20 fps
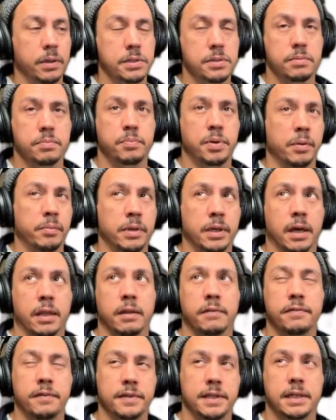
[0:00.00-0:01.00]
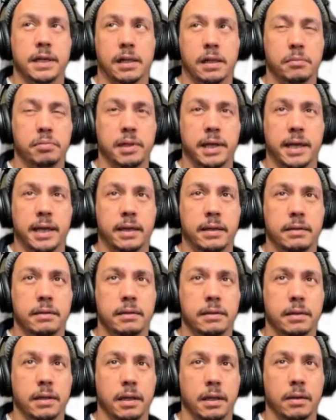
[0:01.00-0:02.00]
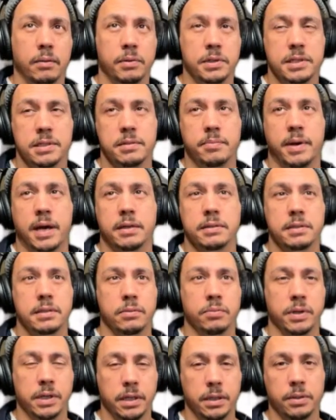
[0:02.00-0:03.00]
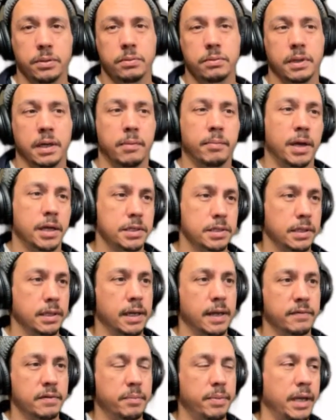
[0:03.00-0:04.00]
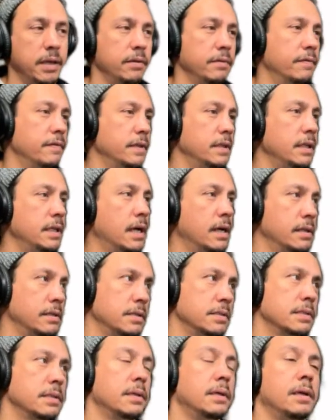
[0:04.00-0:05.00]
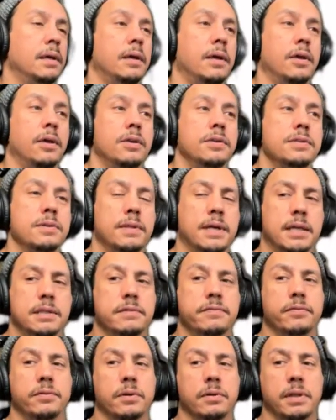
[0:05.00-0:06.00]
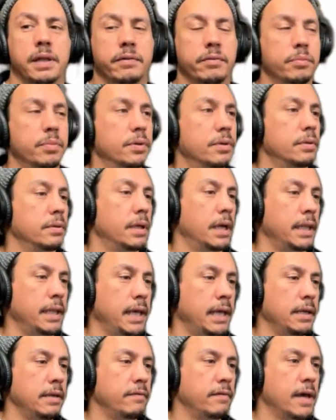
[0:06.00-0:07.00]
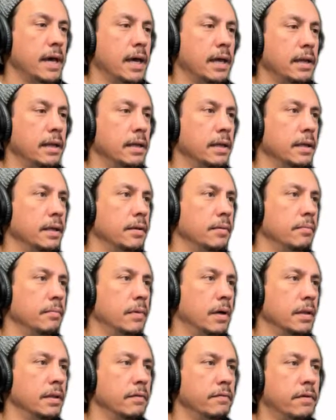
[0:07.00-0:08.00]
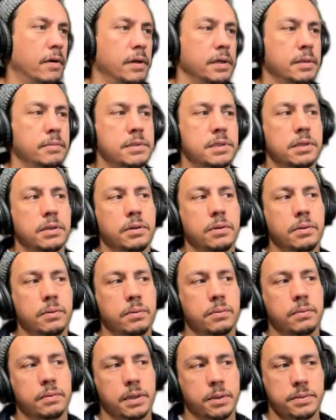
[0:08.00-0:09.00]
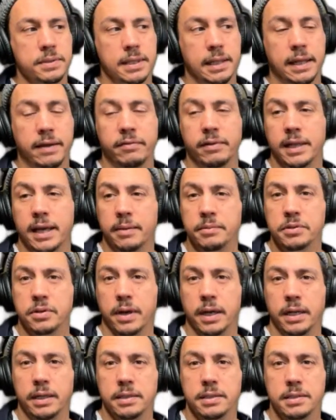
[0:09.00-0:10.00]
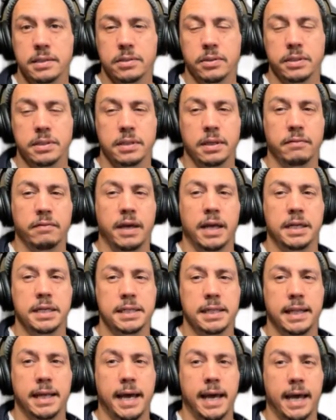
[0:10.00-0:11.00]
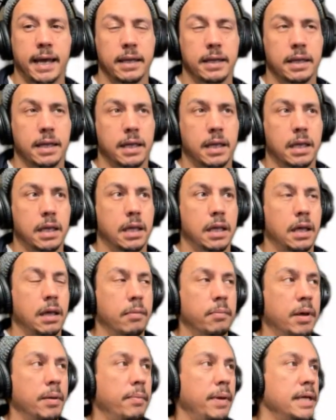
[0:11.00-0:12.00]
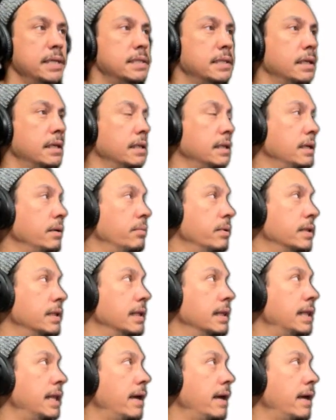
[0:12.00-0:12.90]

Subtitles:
which put me on the $50 plan, which is about to renew, and I'm actually going to have to pay $50. So that's for Lovable. And then you've got, on the Volume 2, there was 11 Labs credits, so I took advantage of that. But basically with